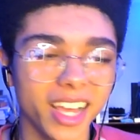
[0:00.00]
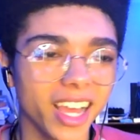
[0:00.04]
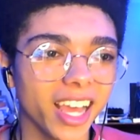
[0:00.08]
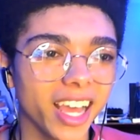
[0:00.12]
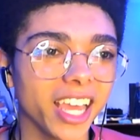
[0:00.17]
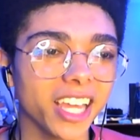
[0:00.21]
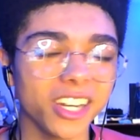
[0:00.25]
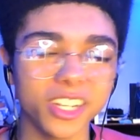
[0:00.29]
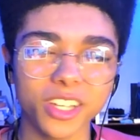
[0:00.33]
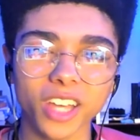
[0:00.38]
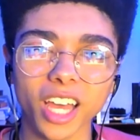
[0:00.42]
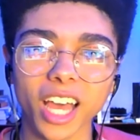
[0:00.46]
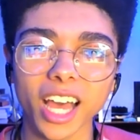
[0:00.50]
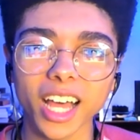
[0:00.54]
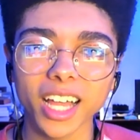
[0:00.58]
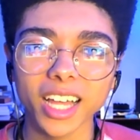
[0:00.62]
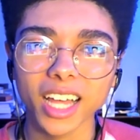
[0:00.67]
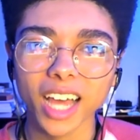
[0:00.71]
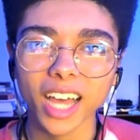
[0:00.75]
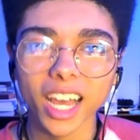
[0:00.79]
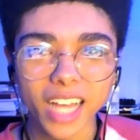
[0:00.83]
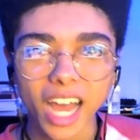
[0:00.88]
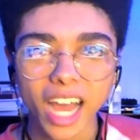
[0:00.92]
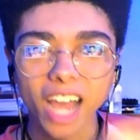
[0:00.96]
And
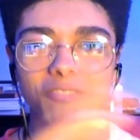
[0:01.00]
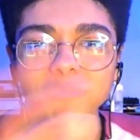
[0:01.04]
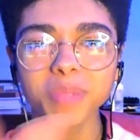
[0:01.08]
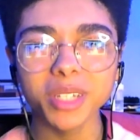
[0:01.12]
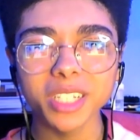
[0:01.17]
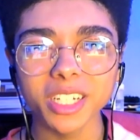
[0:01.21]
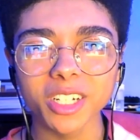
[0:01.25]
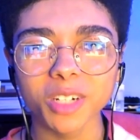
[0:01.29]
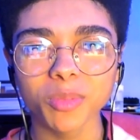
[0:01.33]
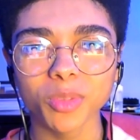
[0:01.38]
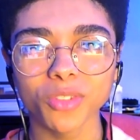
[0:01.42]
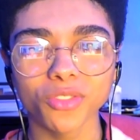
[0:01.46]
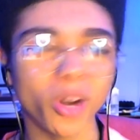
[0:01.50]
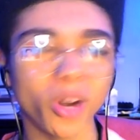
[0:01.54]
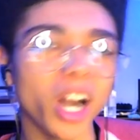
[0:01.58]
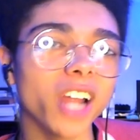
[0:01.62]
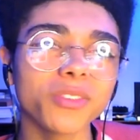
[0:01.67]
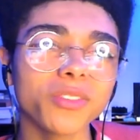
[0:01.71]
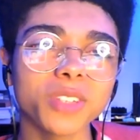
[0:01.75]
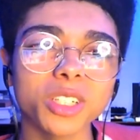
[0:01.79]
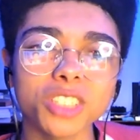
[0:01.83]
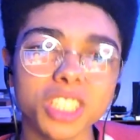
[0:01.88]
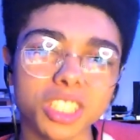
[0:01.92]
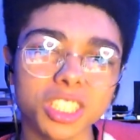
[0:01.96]
I've been here before. I've
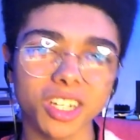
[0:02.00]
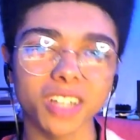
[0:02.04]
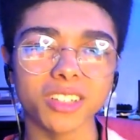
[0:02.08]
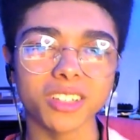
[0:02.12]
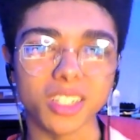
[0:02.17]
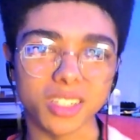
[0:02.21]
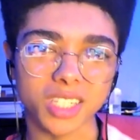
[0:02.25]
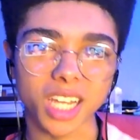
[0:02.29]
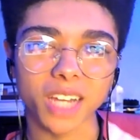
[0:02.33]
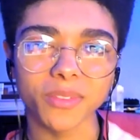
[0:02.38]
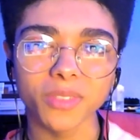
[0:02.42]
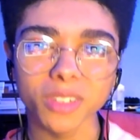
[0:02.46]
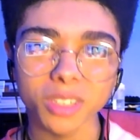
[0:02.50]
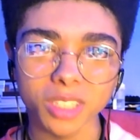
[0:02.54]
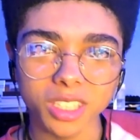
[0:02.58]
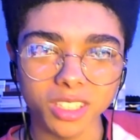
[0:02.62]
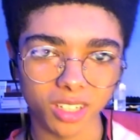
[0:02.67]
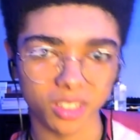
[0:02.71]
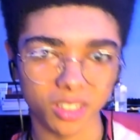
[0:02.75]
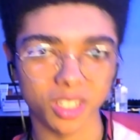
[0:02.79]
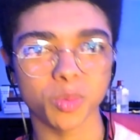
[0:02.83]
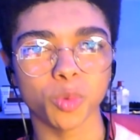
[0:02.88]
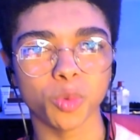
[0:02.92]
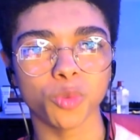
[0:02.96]
literally done this.
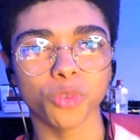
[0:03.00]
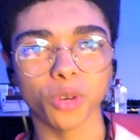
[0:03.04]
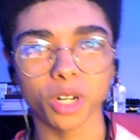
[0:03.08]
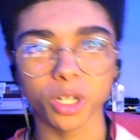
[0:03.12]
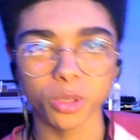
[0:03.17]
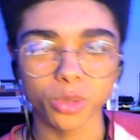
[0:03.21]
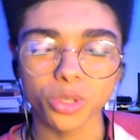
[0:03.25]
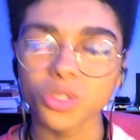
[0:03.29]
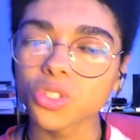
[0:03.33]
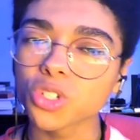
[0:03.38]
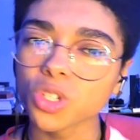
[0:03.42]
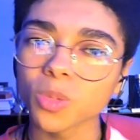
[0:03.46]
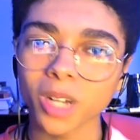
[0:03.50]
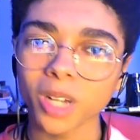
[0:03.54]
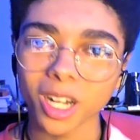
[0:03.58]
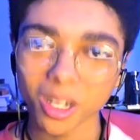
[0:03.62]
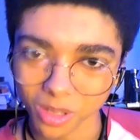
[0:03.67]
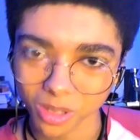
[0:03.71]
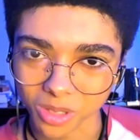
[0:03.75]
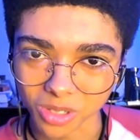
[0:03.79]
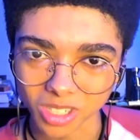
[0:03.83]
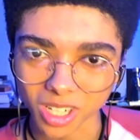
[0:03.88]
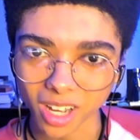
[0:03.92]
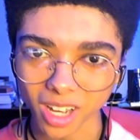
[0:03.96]
Before. It was stupid. I
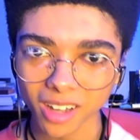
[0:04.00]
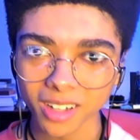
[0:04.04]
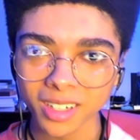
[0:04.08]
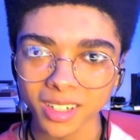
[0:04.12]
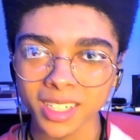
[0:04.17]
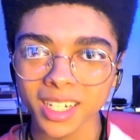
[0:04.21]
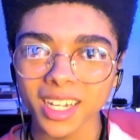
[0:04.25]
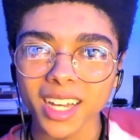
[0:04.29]
was young.